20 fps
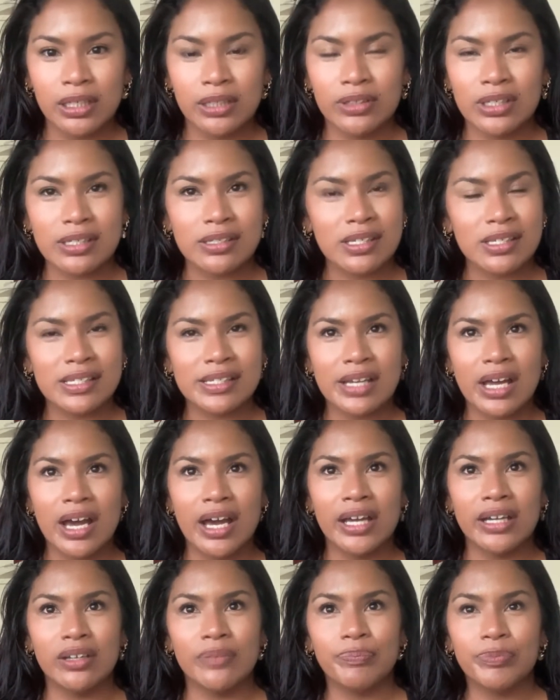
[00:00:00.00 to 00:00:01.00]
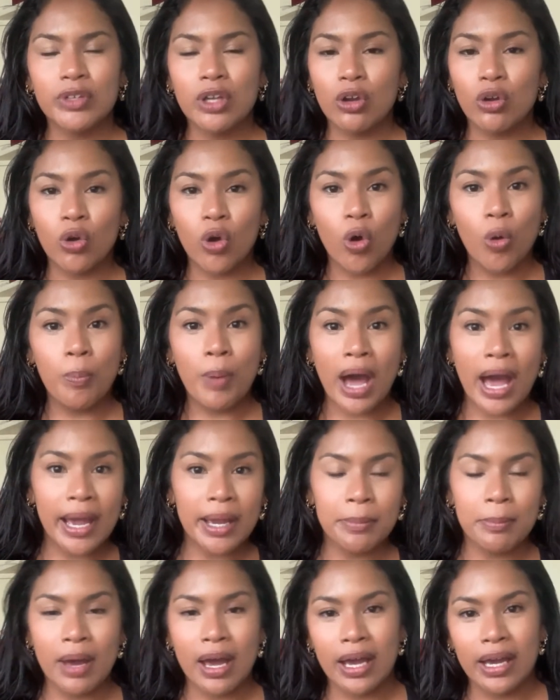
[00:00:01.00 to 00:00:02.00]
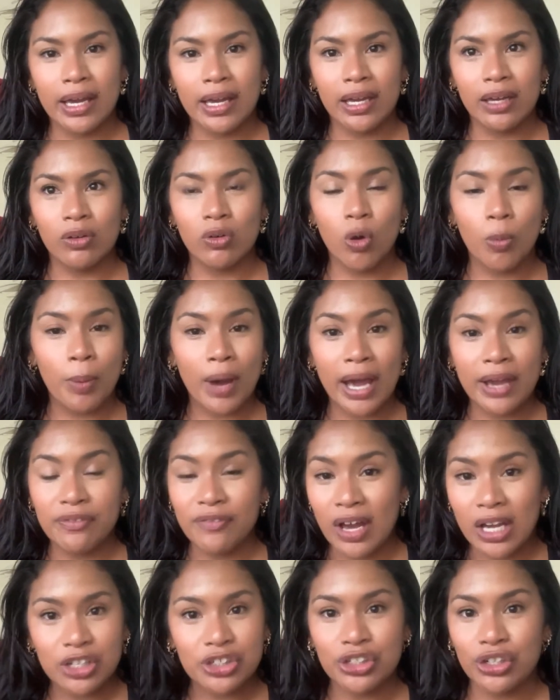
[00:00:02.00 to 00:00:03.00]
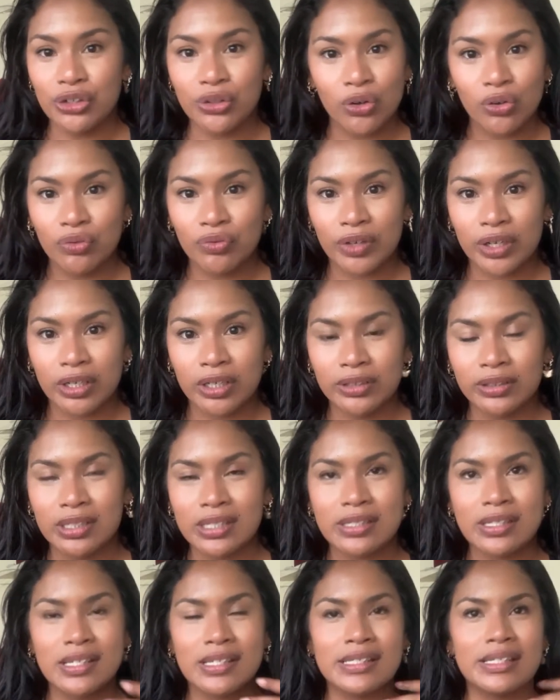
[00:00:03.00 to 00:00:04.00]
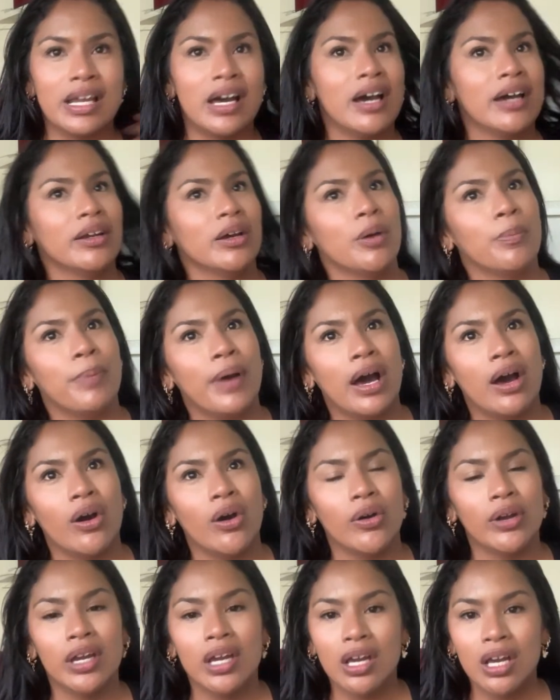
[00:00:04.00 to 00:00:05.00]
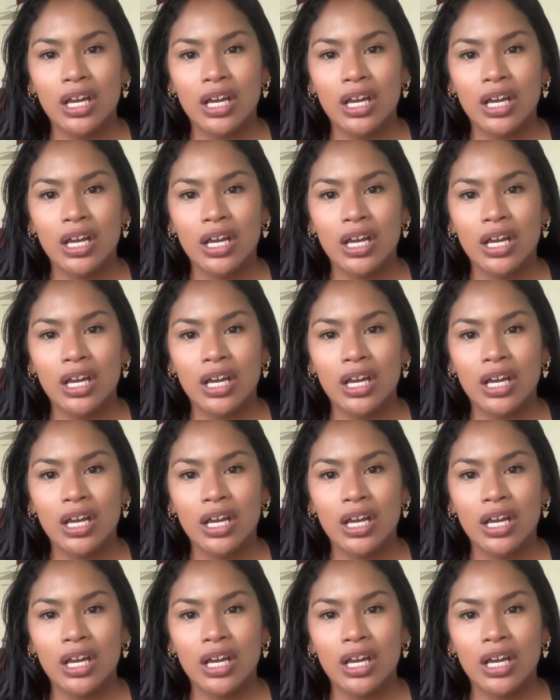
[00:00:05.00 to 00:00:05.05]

This is not go buy Fashion Nova. This is not about